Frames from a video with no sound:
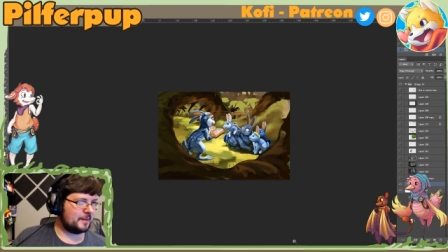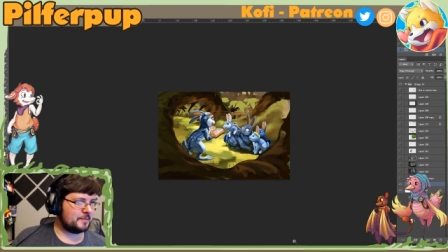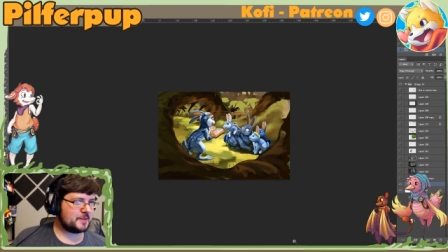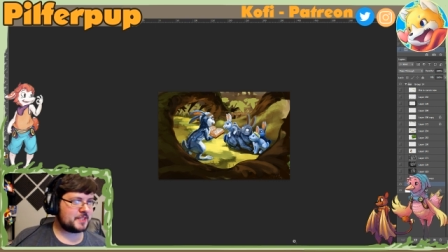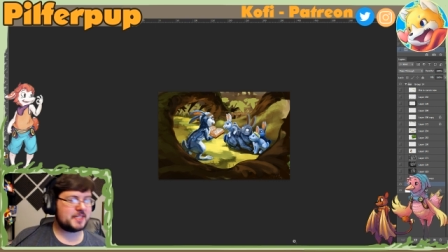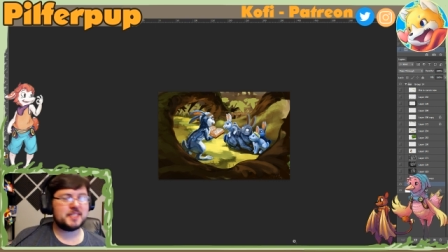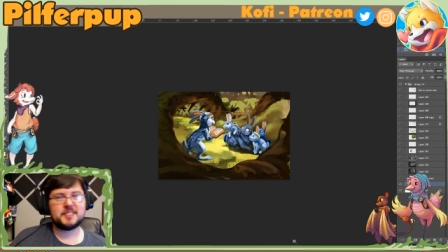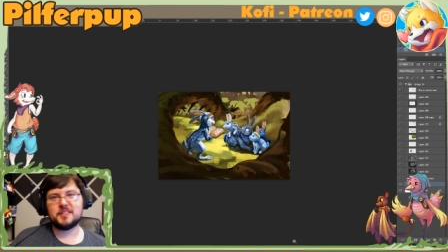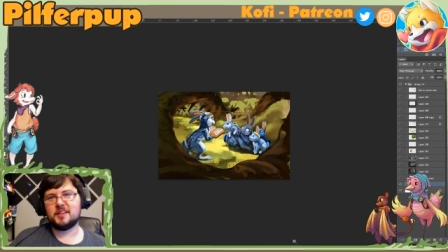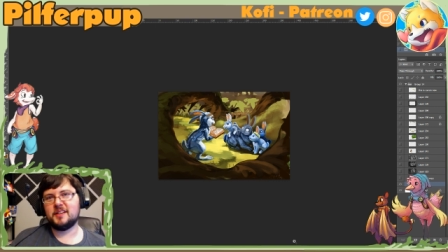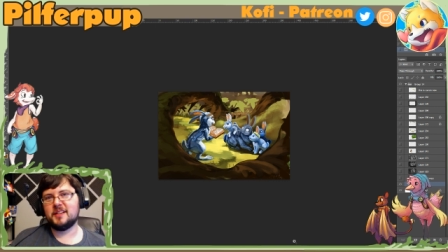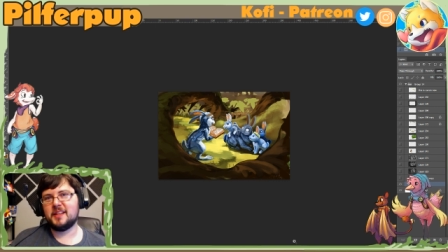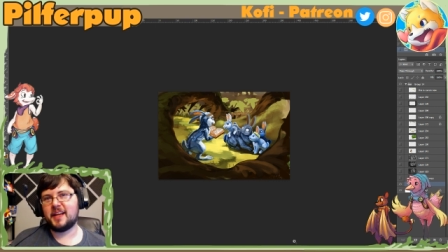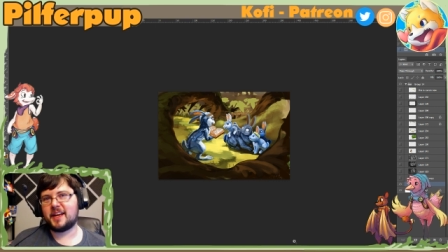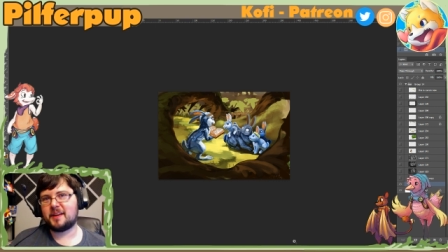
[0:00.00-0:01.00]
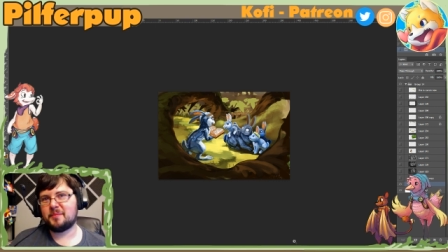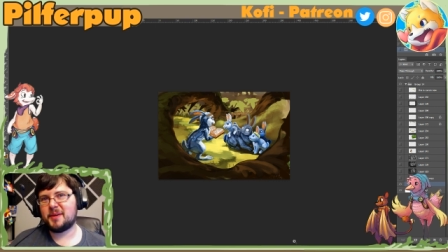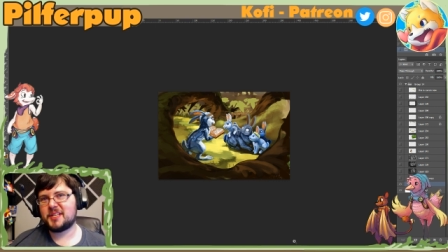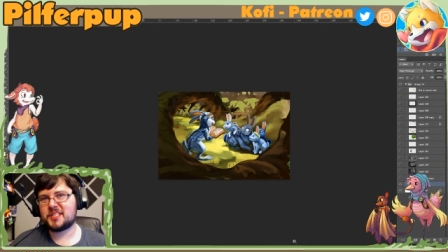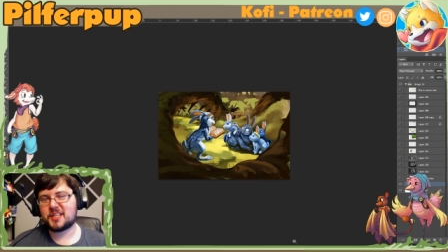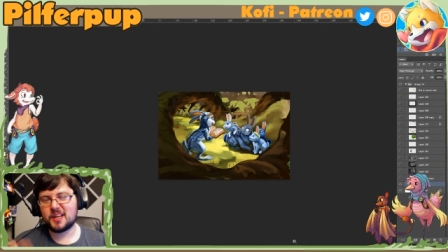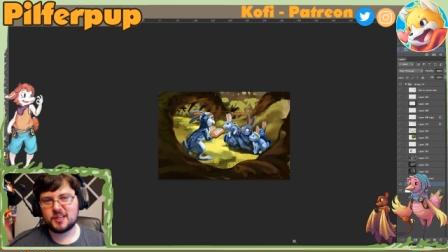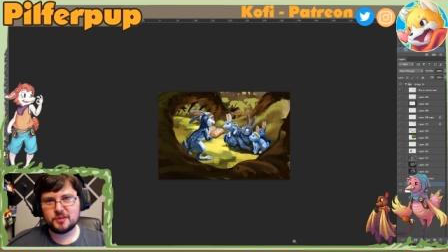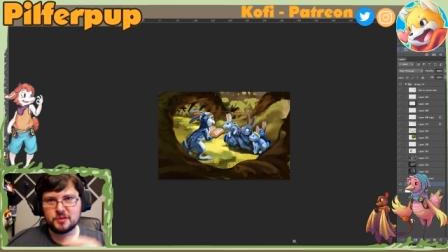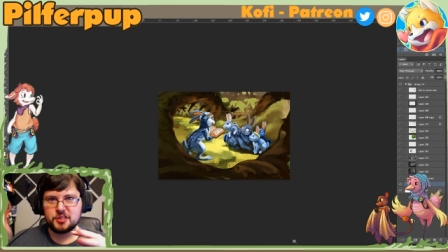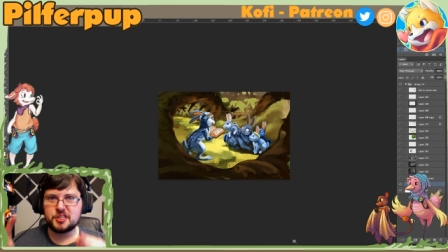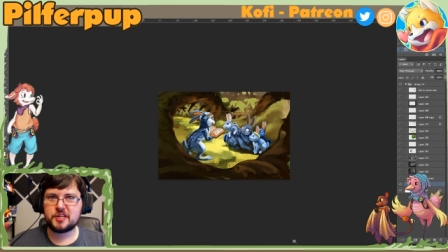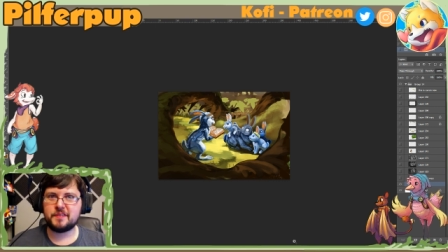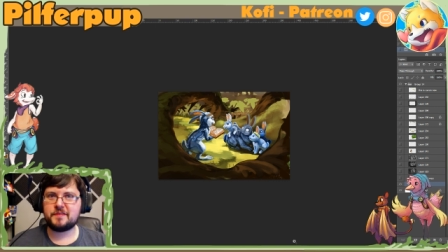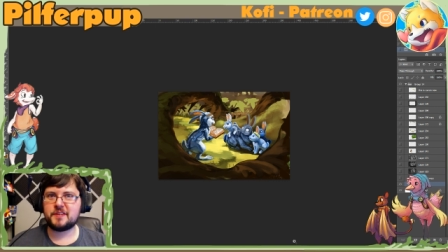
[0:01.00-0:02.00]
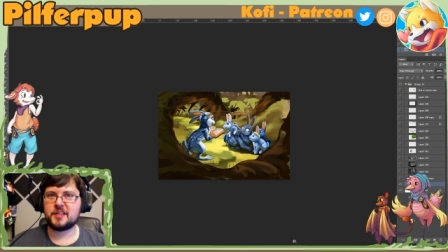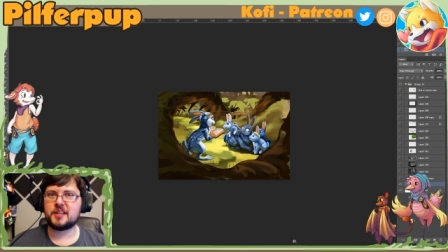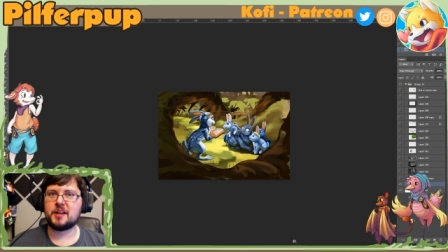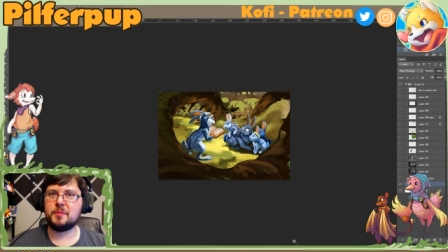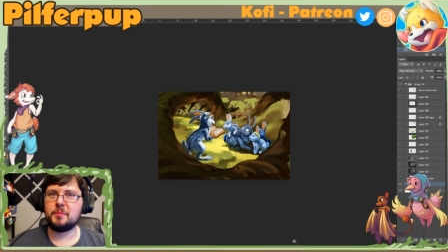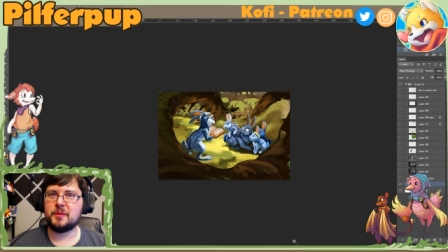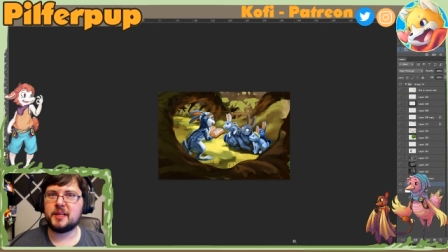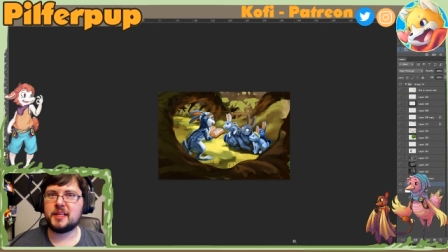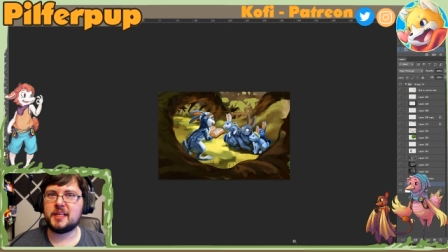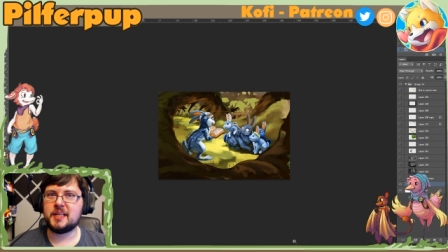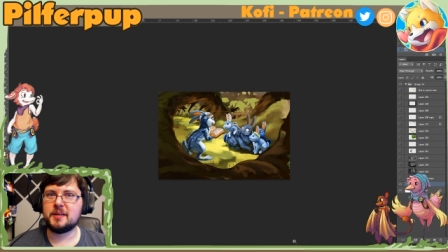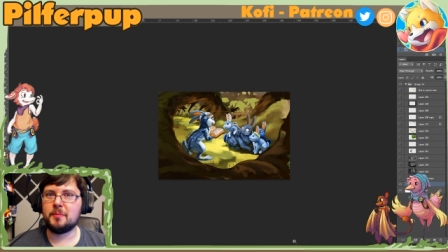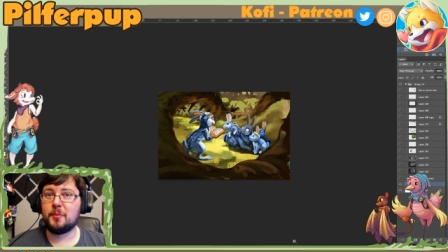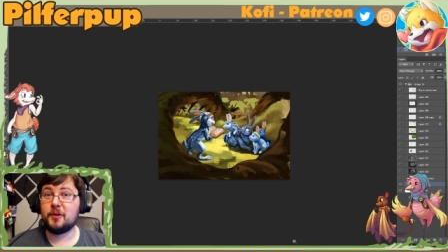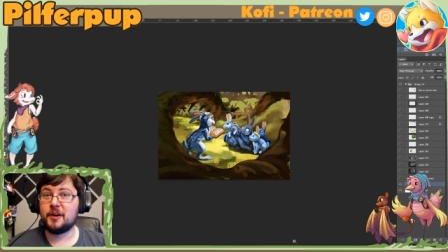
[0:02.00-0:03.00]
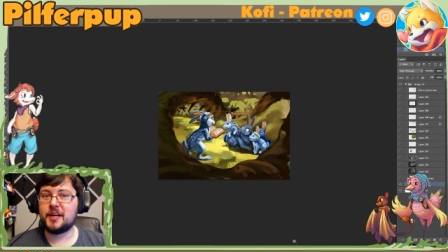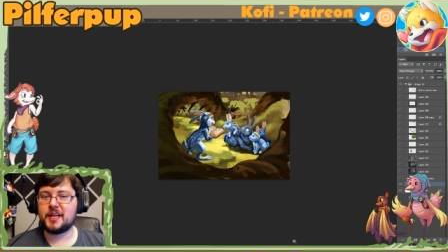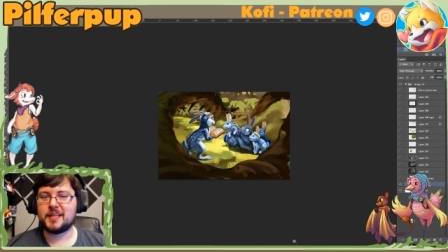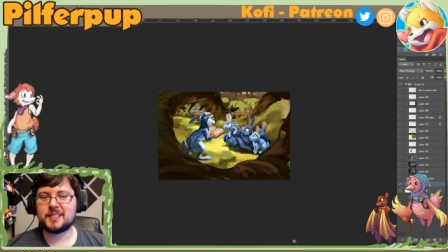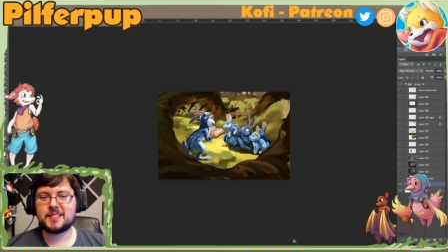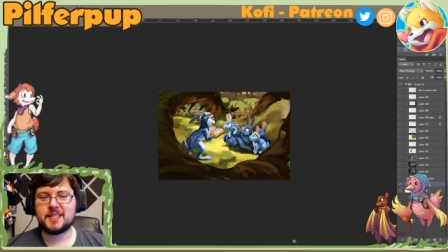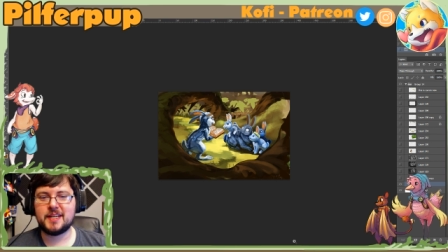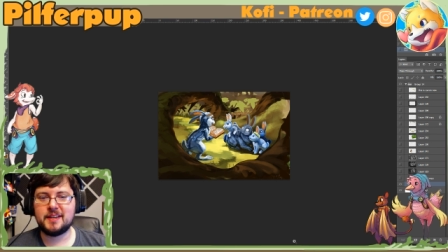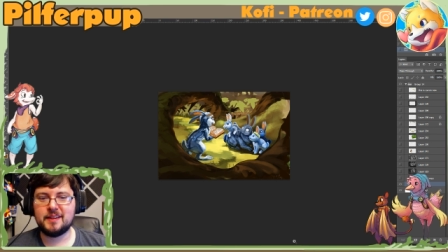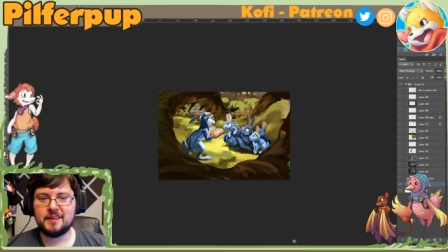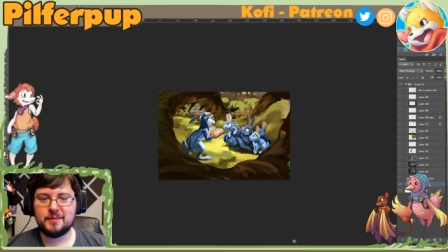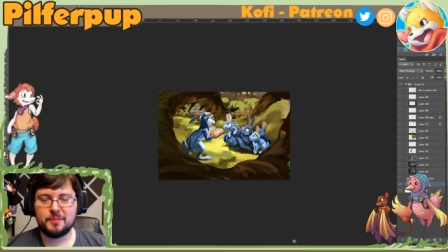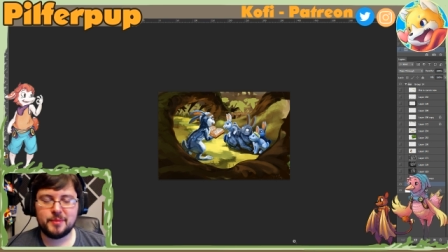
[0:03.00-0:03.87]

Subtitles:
Since, like, my schedule's shifted completely to mornings now,